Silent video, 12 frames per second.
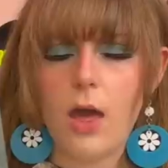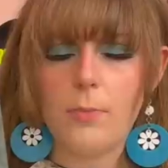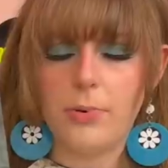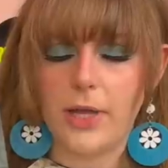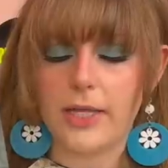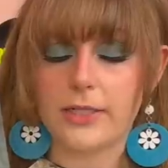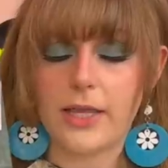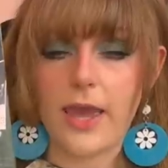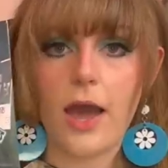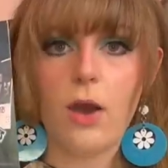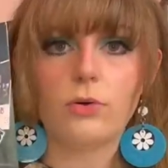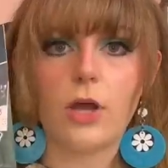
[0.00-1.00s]
but
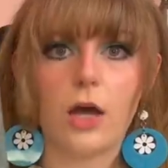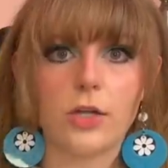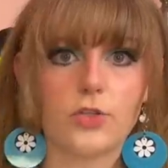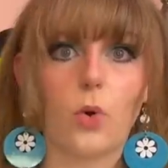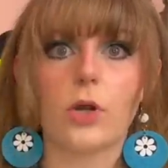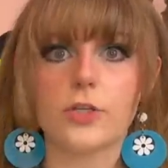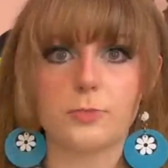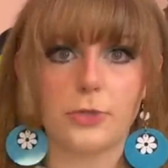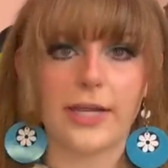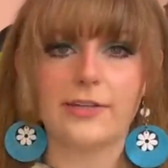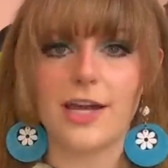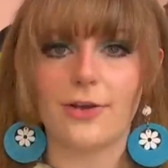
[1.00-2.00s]
count on a Doors
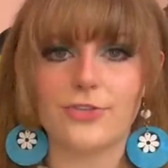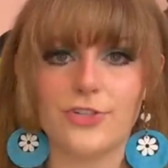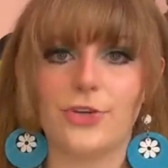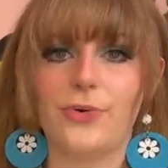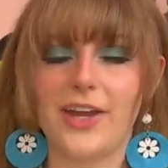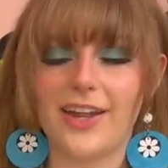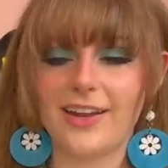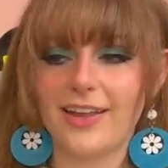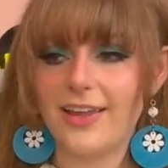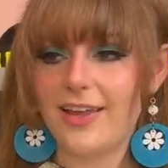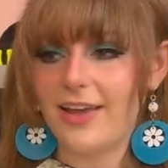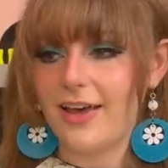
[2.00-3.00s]
breakdown to do it.
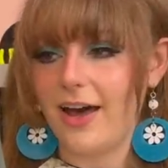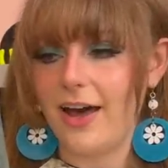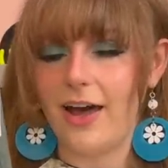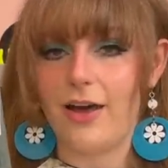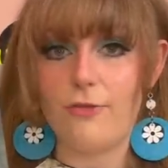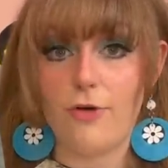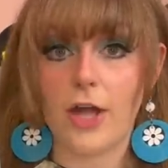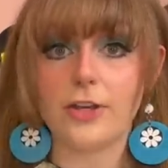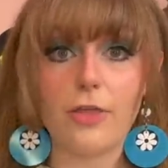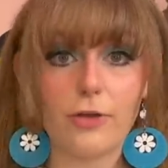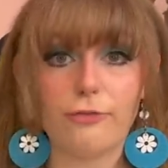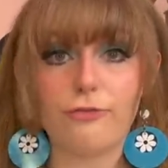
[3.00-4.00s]

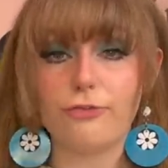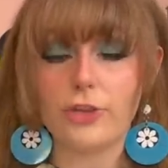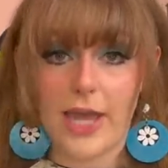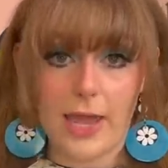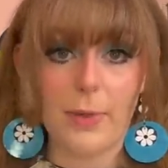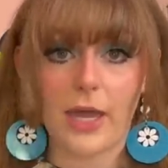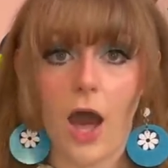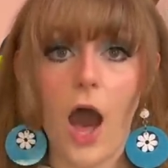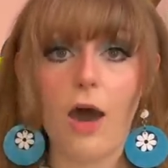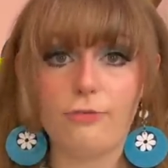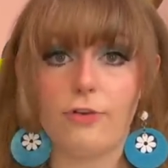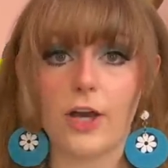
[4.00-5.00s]
Another flaming
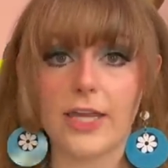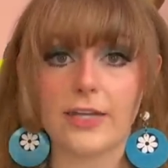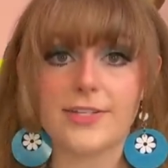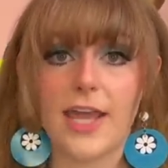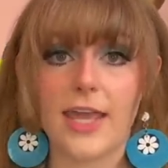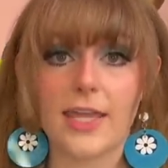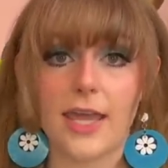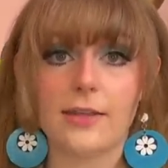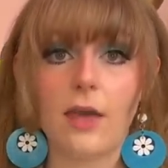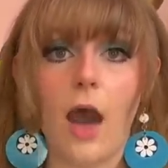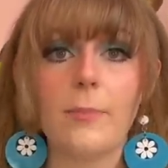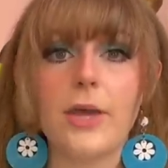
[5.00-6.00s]
hot fucking take
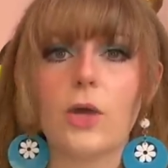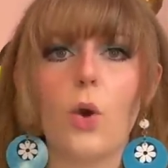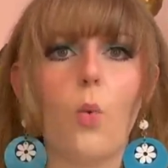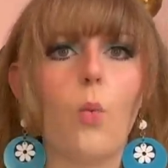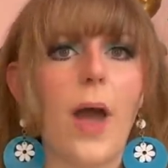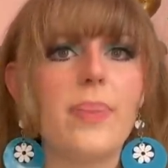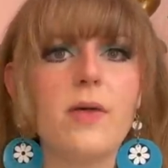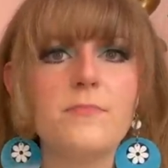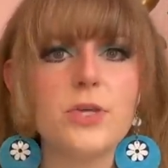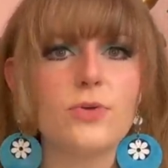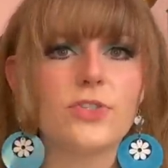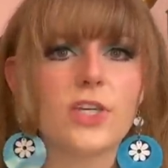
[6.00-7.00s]
incoming, When the
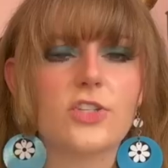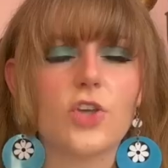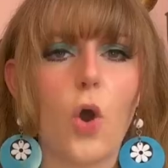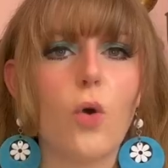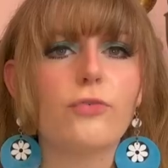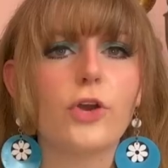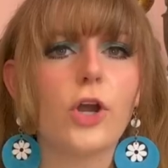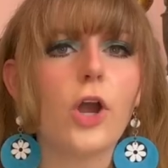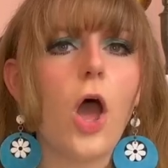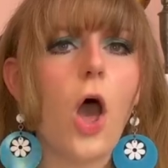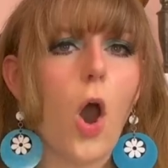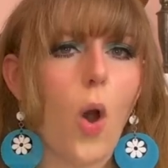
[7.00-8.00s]
Music's
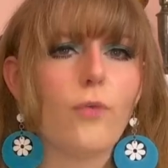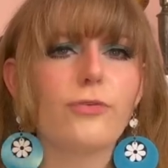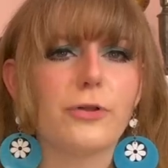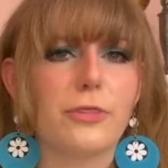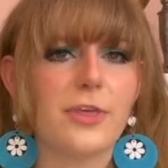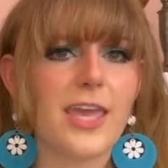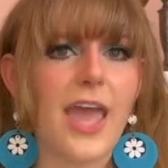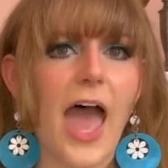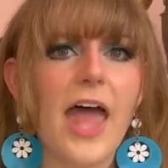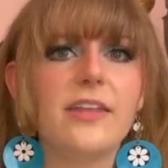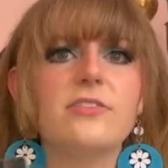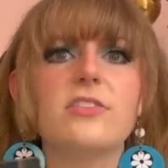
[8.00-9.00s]
Over, Over the
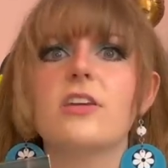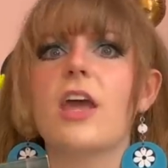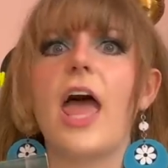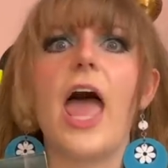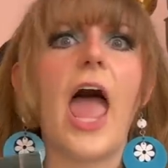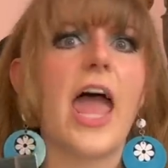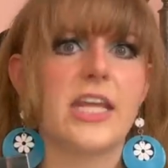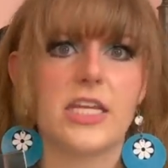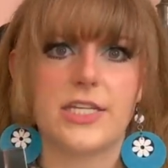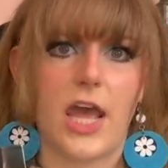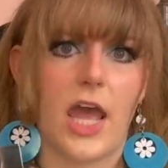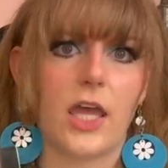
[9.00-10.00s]
End, any
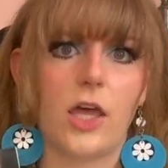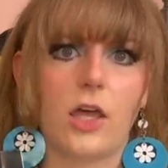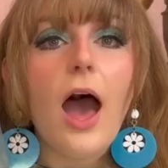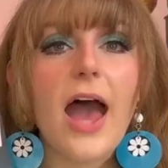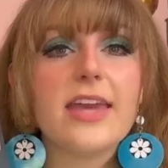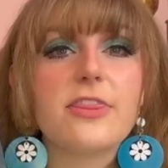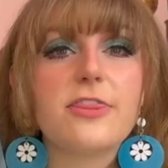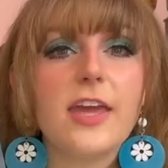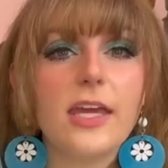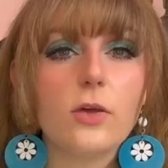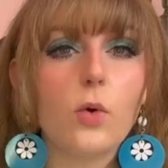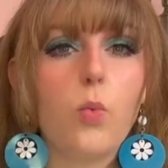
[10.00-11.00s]
day. I
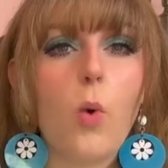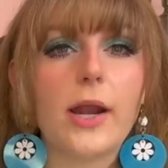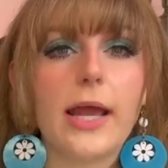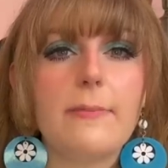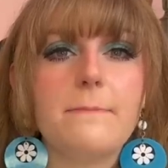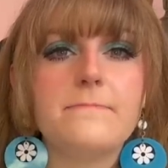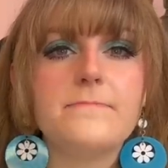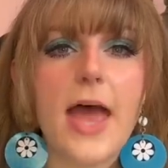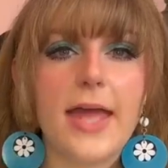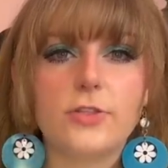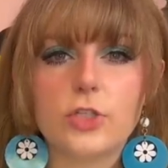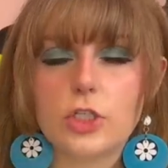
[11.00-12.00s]
think what I
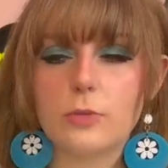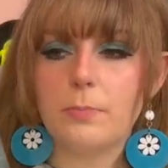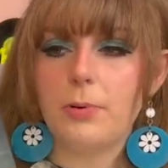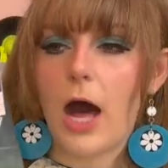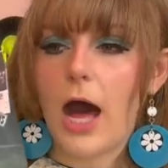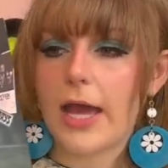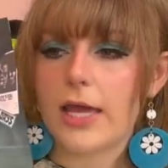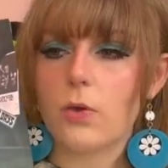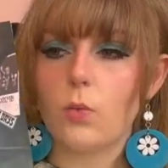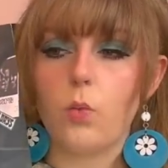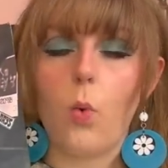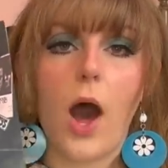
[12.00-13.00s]
meant by
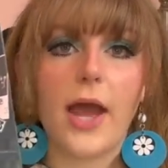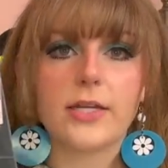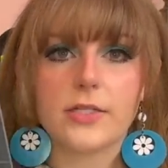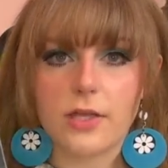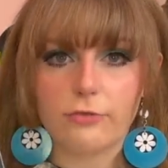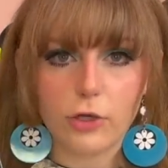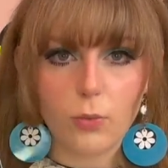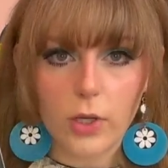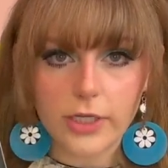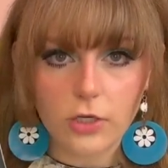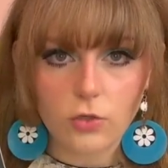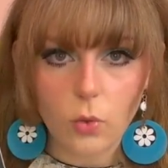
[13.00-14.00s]
why does
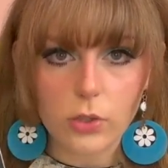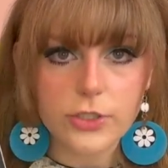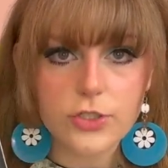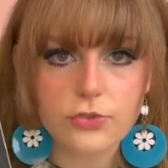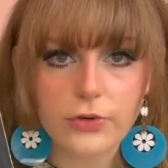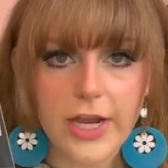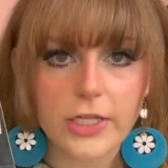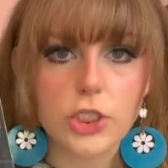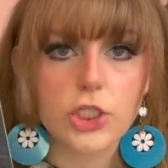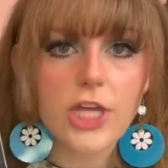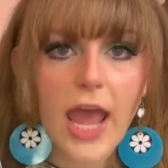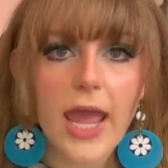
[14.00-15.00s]
everyone ignore
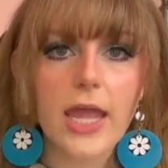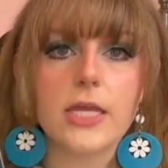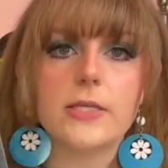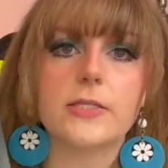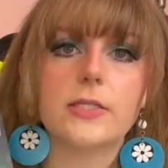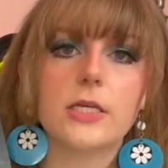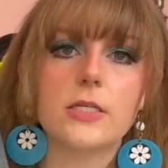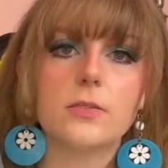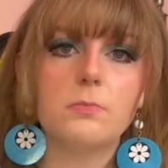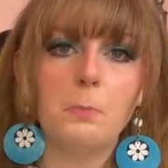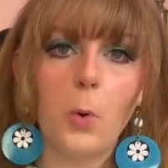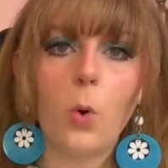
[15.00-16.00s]
Strange Days is
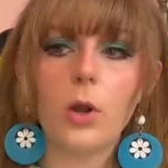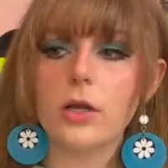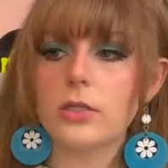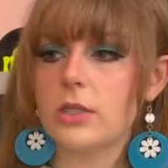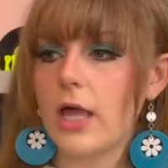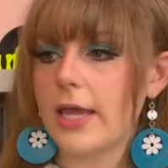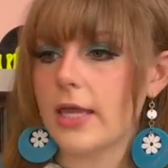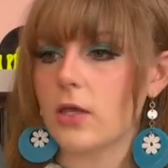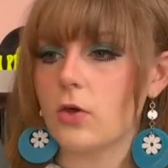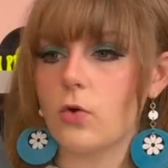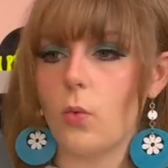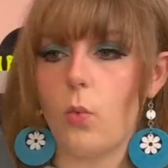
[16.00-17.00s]
more
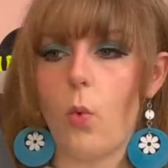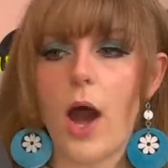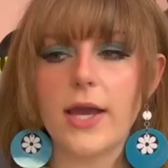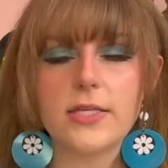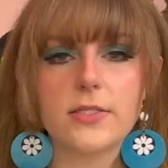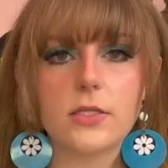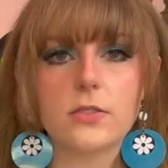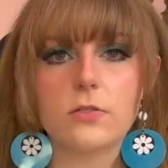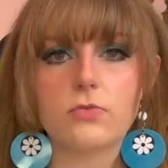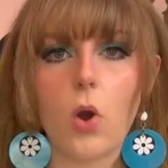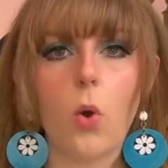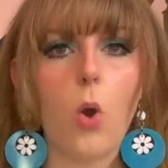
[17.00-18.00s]
like, why is it
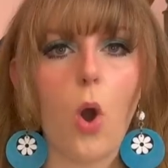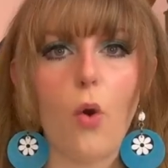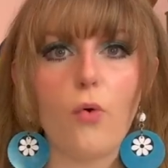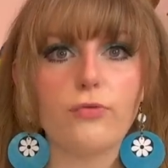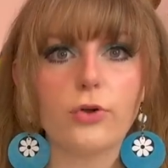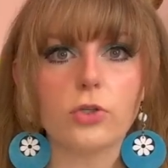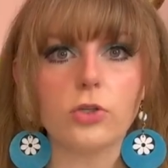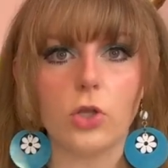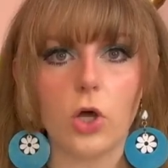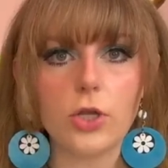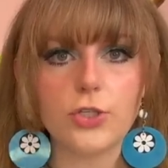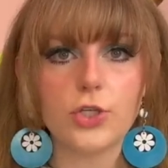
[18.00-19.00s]
so
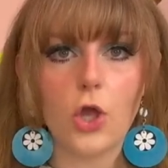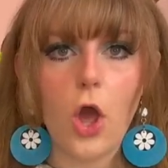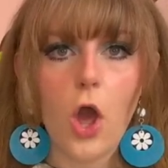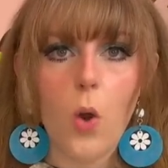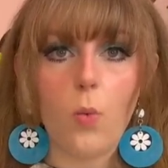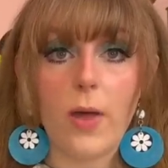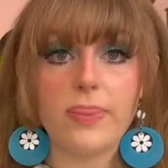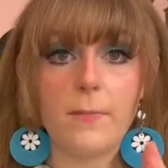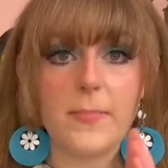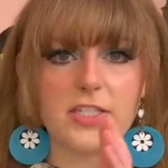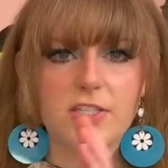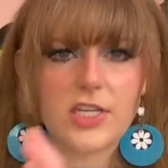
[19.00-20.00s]
overlooked when the
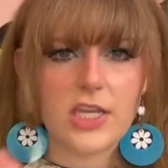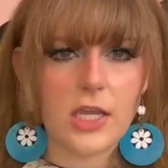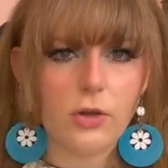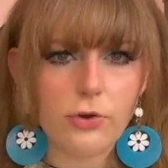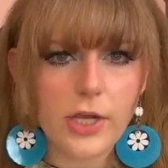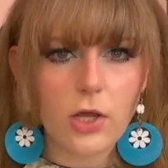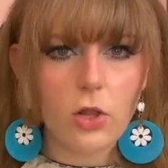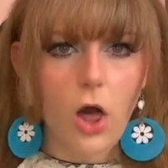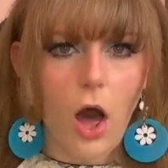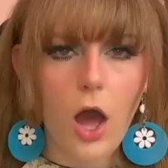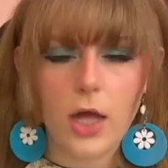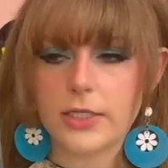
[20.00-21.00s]
material
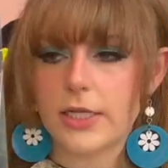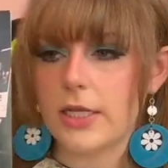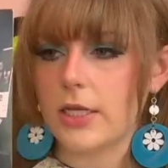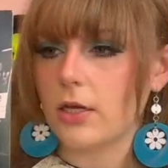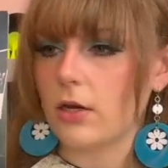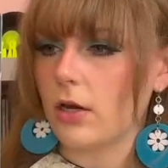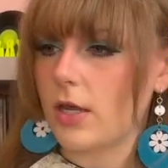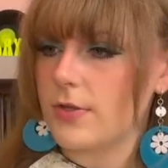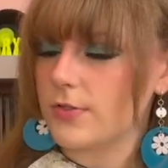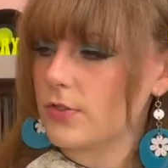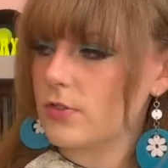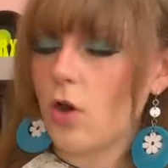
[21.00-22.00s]
on here
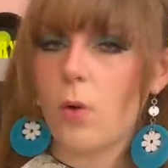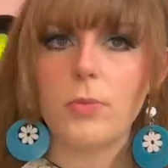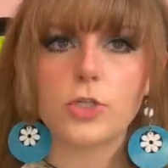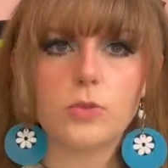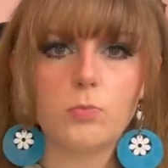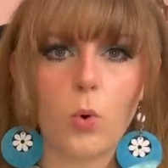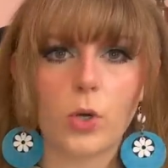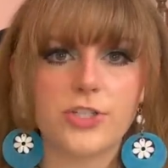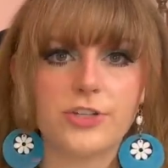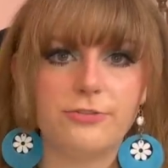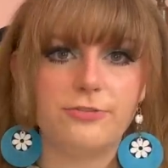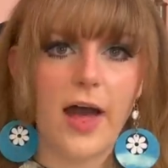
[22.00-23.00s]
is so much more
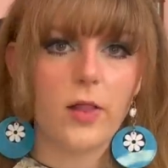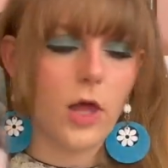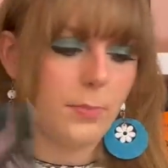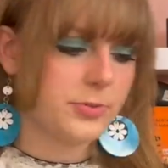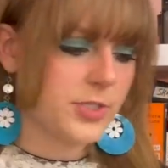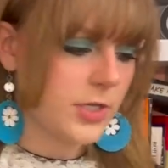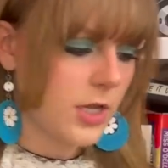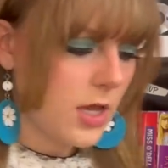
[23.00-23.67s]
developed